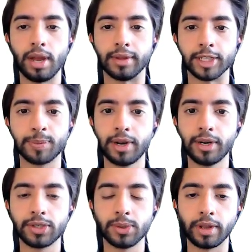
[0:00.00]
And the
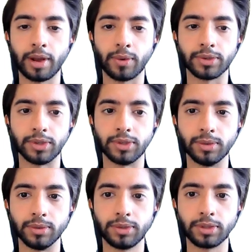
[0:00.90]
splitting tool that I want to
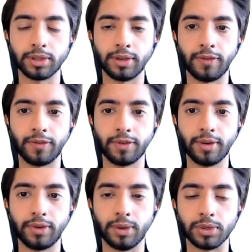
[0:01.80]
use, if
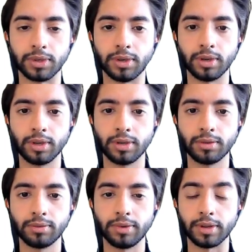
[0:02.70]
Fusion
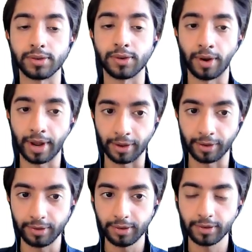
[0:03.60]
does not
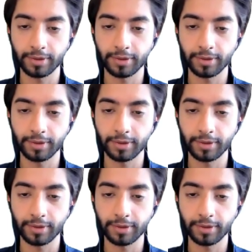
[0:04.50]
hang,